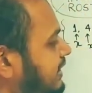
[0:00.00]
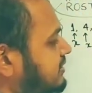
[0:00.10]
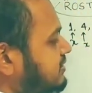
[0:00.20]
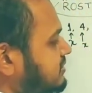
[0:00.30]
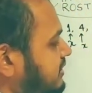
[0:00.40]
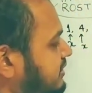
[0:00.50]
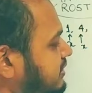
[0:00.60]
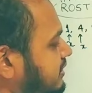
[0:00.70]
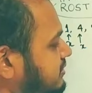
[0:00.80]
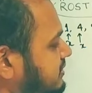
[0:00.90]
N is a
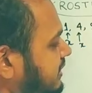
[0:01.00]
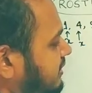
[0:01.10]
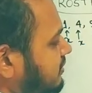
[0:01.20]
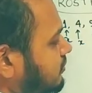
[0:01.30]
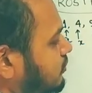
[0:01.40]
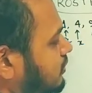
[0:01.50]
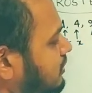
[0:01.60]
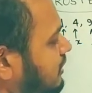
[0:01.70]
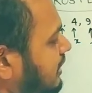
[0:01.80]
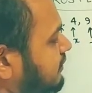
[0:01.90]
standard set.
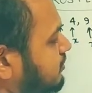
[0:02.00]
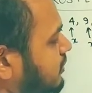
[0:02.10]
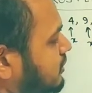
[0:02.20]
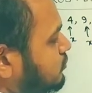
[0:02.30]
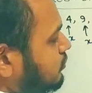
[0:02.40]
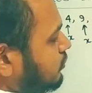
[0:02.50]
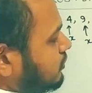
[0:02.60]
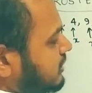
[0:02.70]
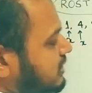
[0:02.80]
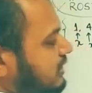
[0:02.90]
Everybody should
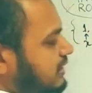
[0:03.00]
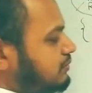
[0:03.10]
know that